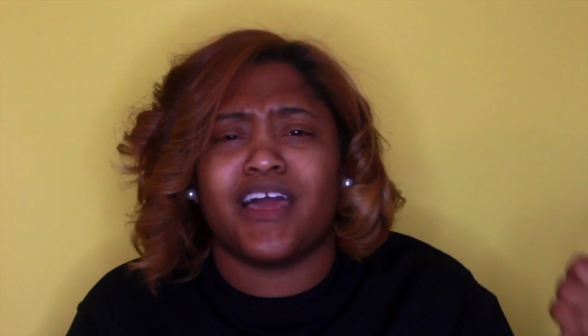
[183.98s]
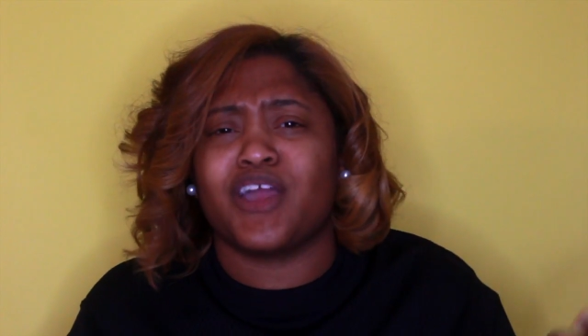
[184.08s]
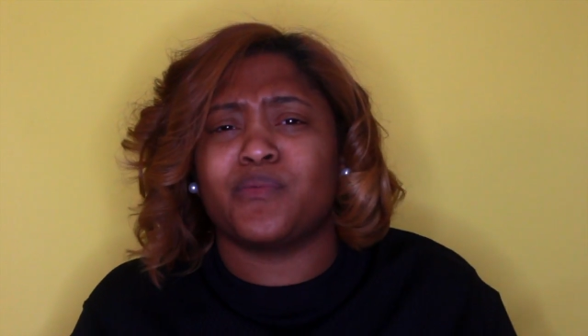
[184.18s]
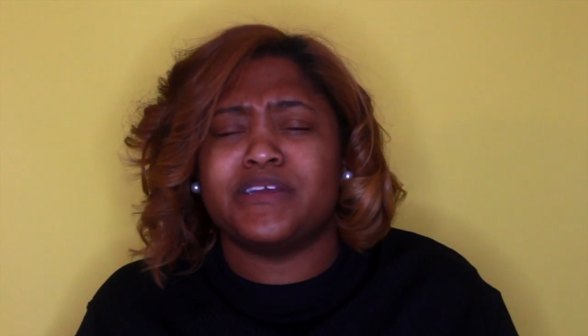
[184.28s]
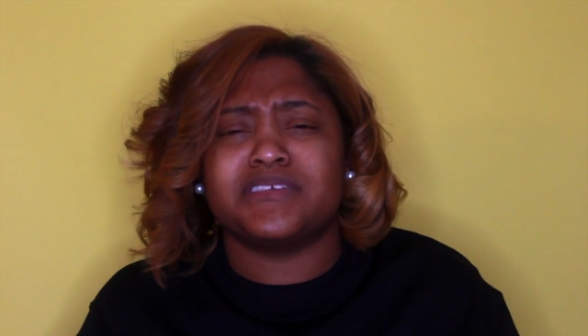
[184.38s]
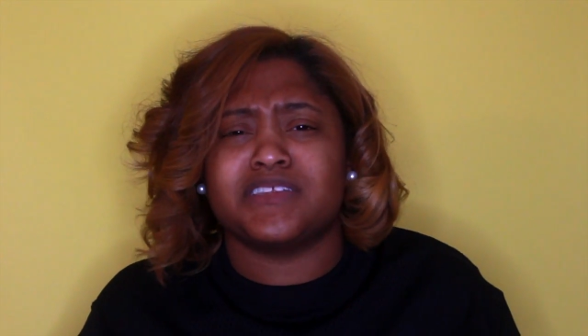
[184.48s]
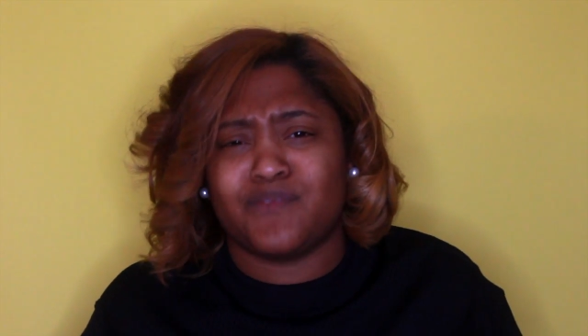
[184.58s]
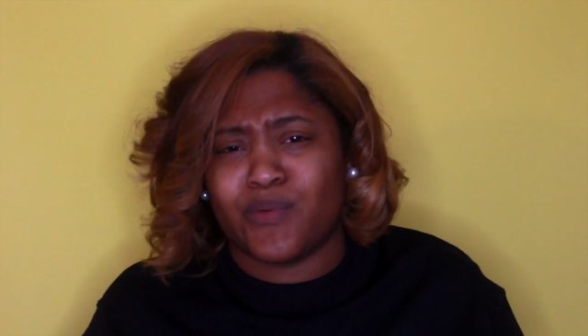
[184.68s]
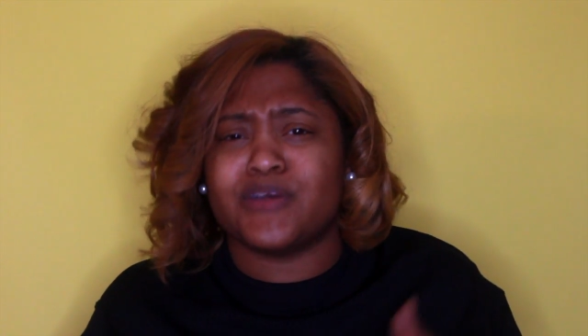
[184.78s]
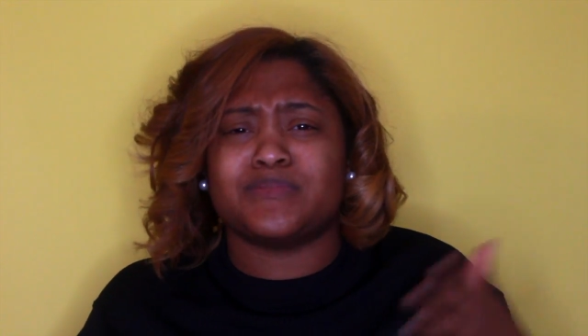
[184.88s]
like her reasoning
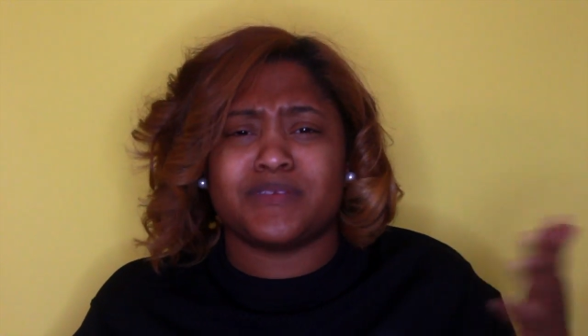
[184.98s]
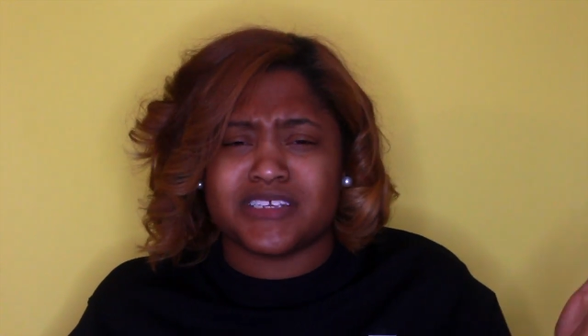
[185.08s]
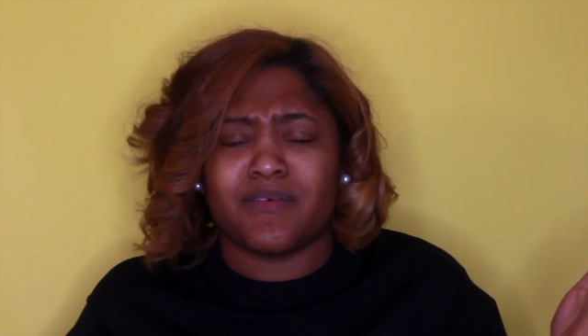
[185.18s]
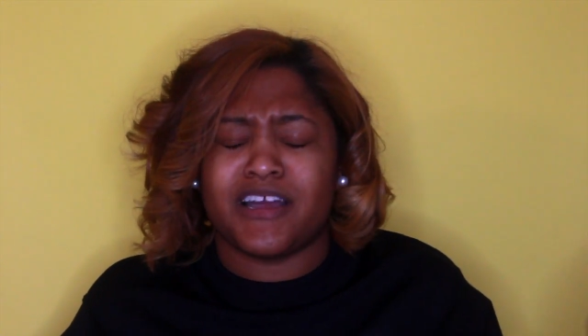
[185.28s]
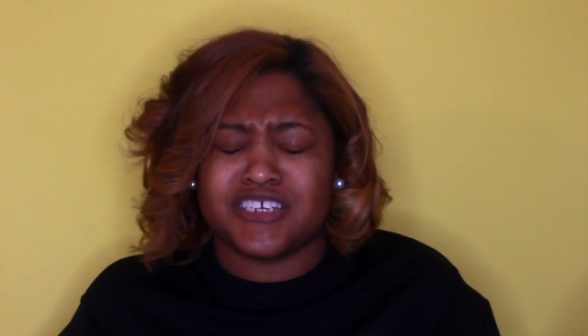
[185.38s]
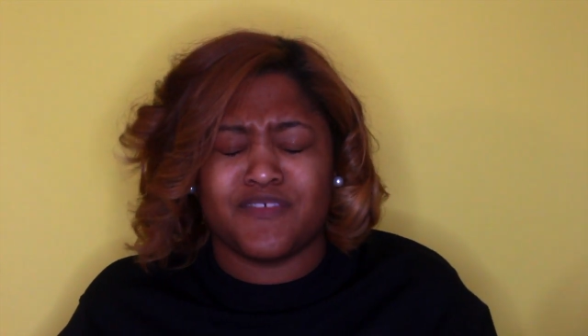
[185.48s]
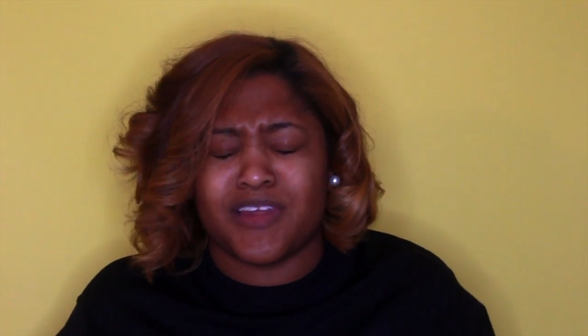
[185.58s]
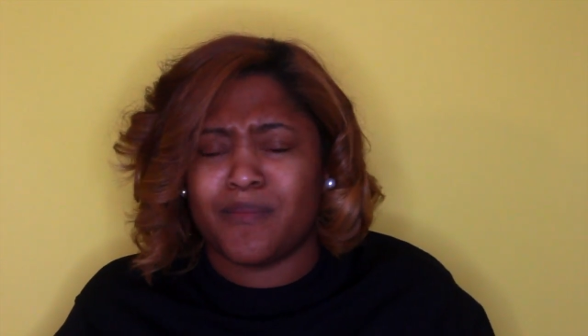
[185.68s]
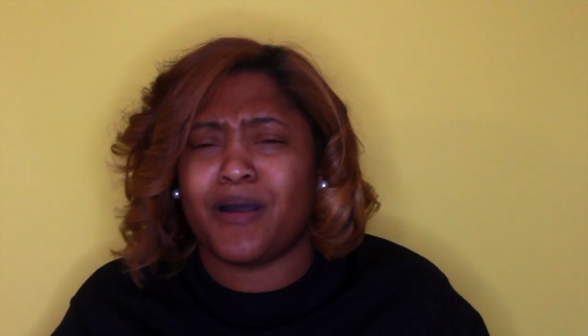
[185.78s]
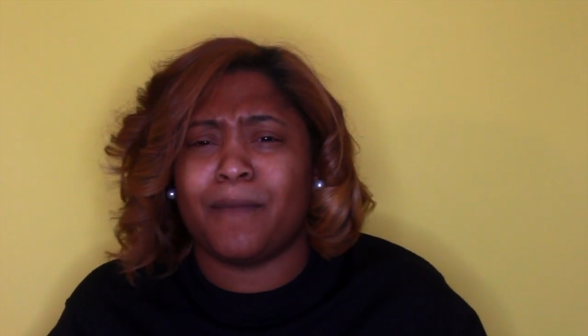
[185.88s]
for it is because of how she
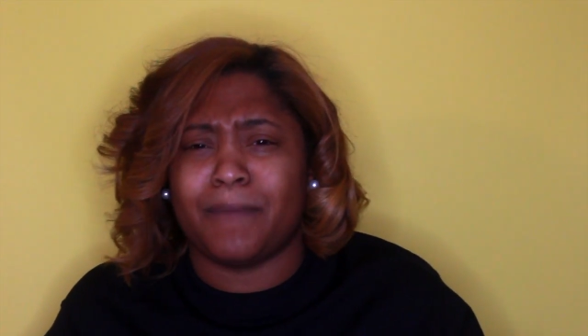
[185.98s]
feel about